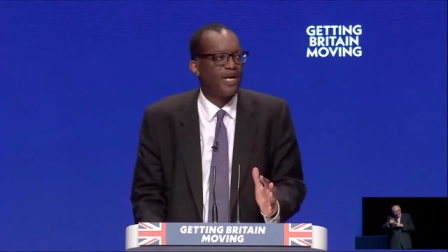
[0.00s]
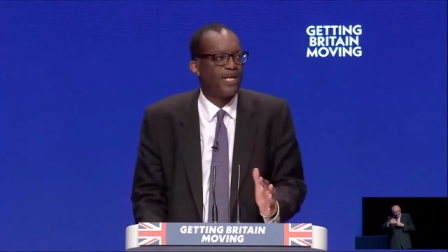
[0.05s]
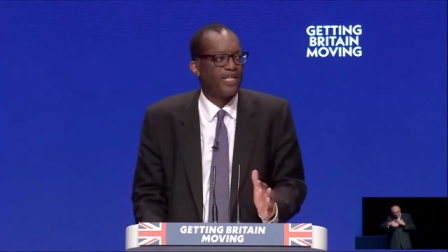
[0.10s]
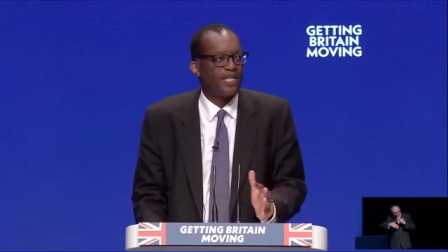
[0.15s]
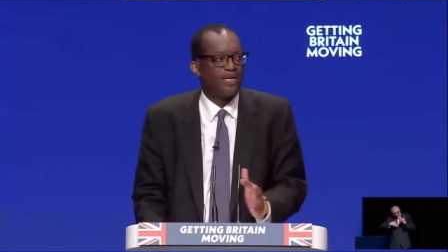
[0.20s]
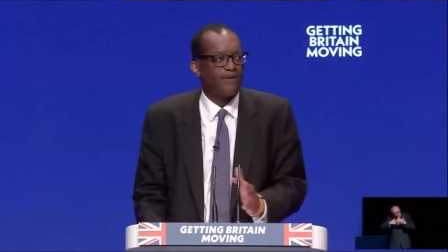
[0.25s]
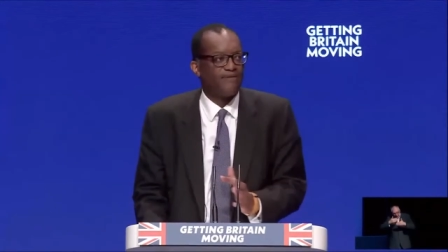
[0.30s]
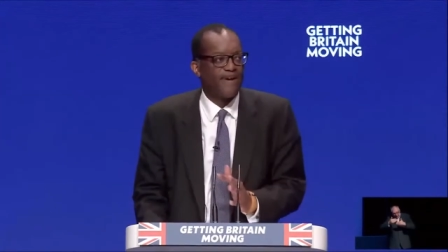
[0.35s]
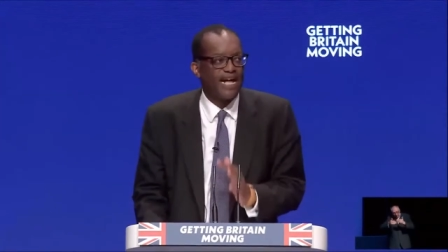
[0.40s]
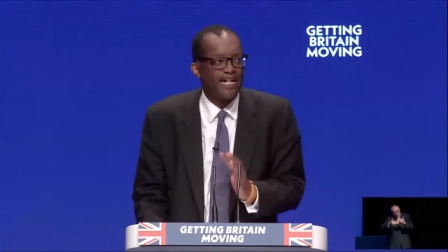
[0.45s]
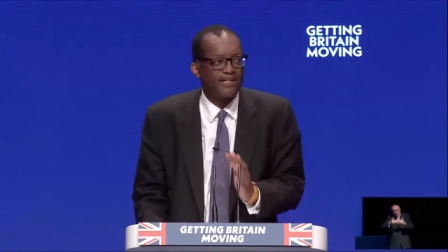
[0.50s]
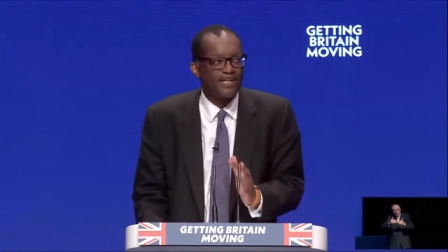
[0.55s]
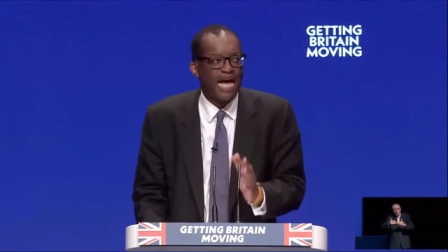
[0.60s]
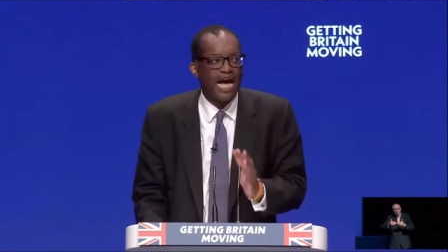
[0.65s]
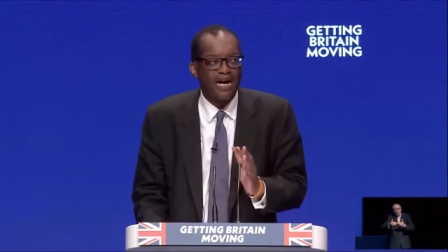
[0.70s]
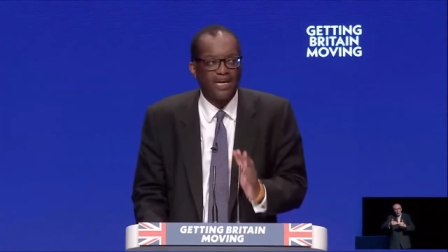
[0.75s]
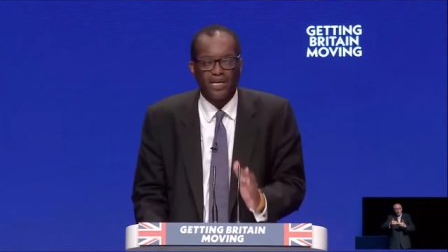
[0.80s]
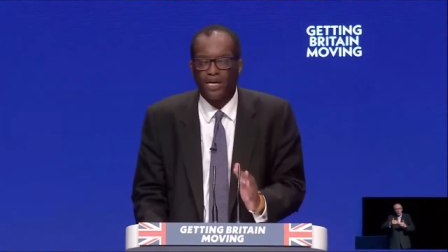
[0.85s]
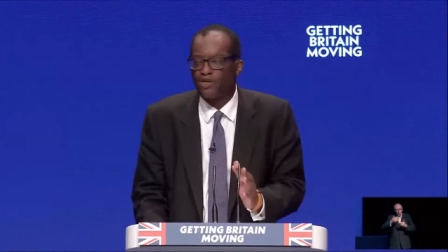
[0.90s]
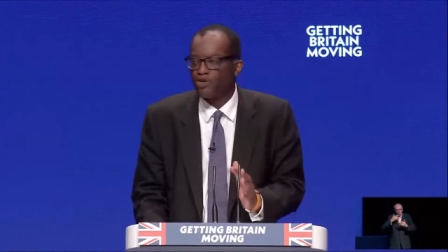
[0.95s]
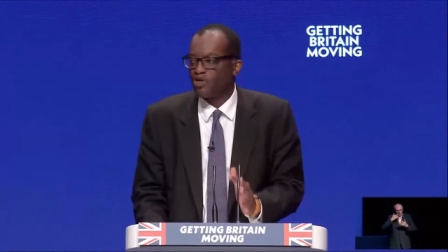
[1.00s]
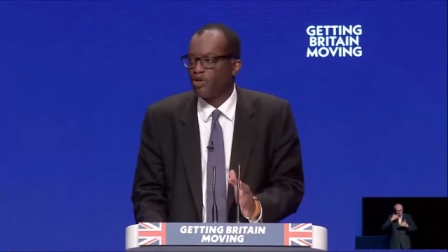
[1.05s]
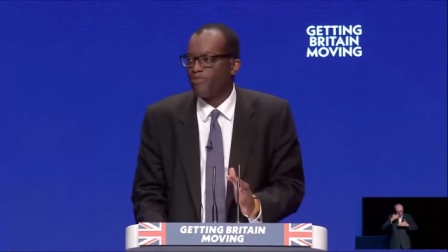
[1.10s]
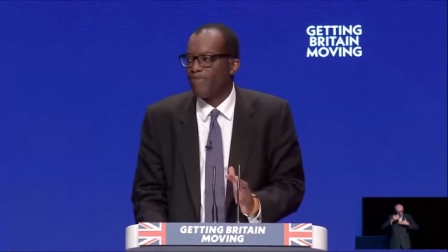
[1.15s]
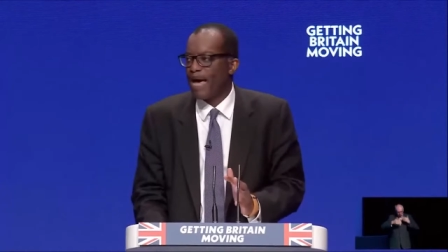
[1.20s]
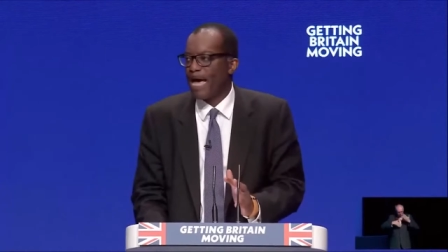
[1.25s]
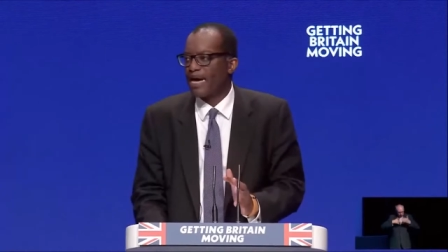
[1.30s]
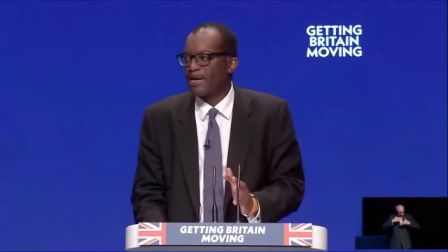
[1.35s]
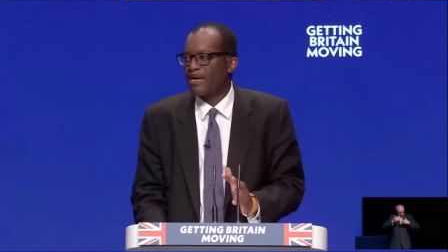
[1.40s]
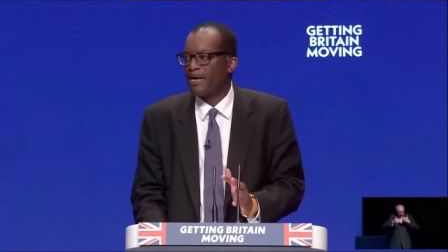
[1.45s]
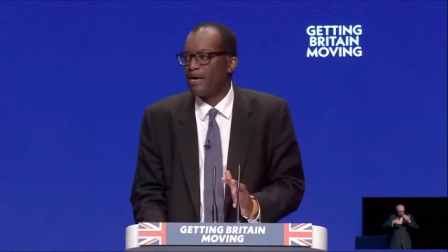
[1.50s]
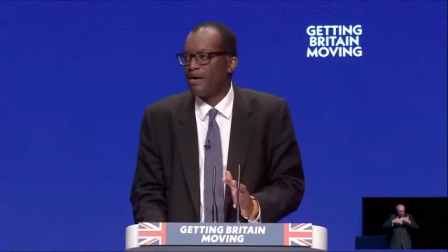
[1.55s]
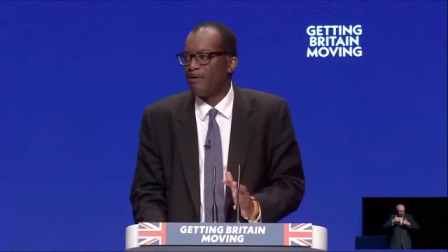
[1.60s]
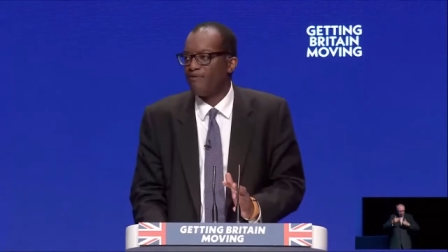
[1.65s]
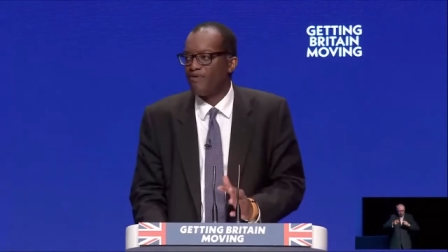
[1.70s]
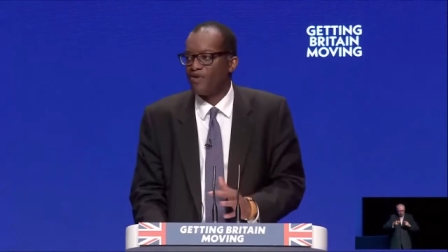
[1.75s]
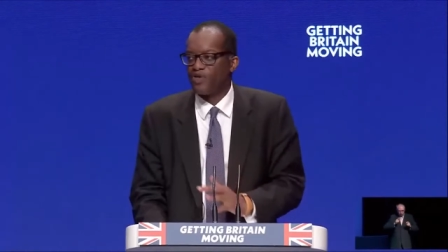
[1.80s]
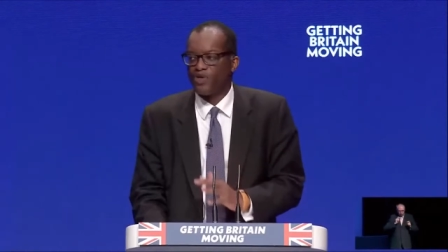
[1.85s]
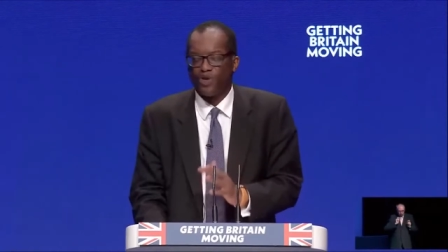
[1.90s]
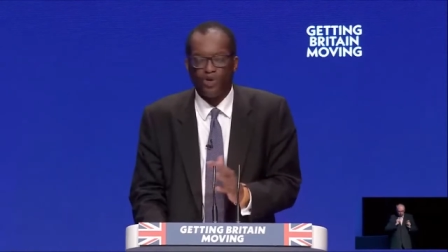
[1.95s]
that have held our country back
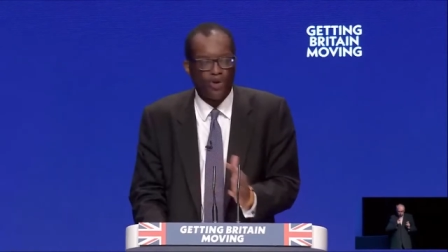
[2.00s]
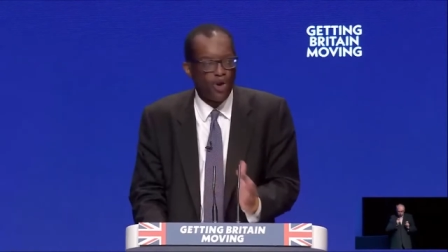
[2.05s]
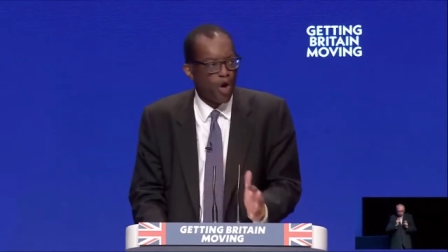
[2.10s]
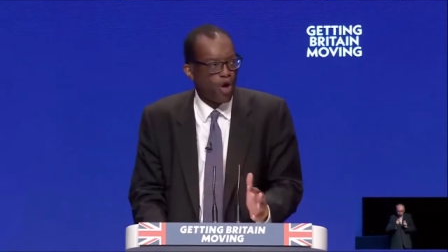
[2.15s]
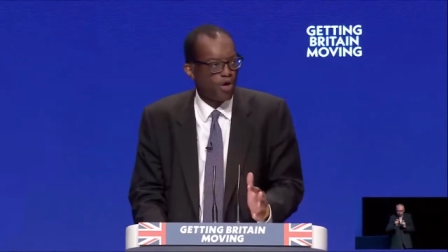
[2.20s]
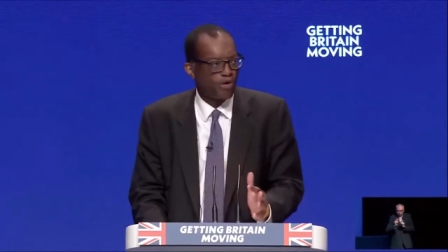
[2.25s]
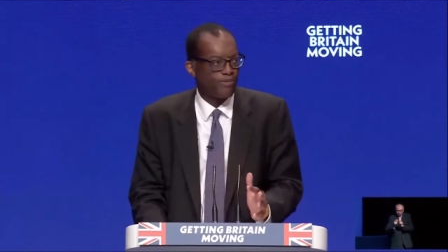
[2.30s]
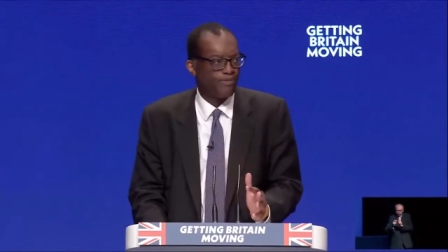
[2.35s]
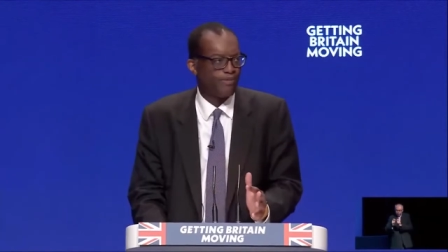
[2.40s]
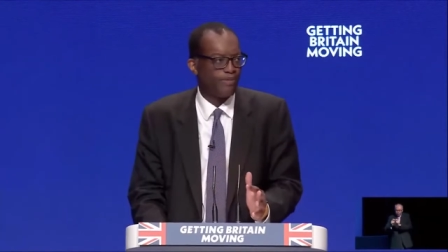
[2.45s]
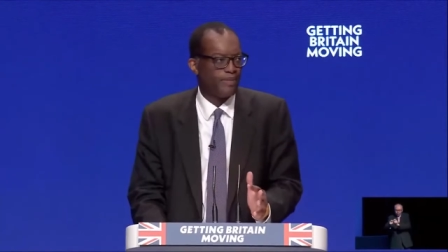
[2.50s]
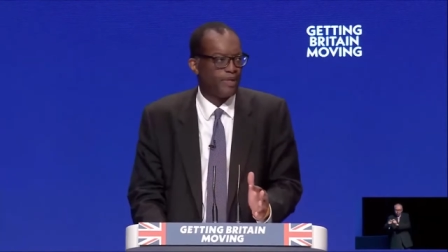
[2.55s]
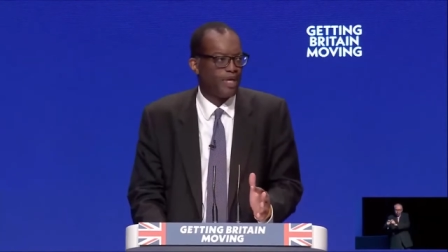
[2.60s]
for too long